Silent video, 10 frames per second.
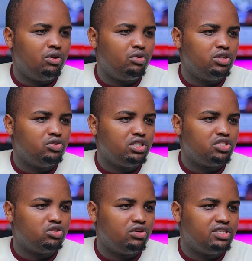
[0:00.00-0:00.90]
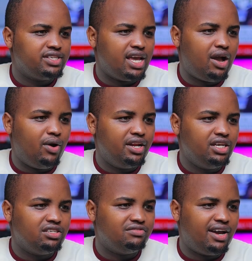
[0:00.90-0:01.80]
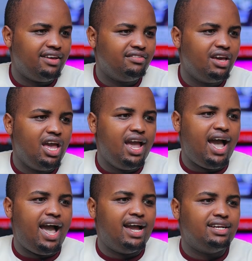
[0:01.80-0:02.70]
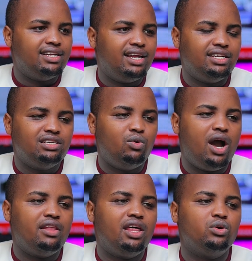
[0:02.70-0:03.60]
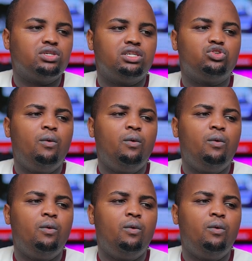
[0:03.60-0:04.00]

You're going to see shorts here 185 and 91,000.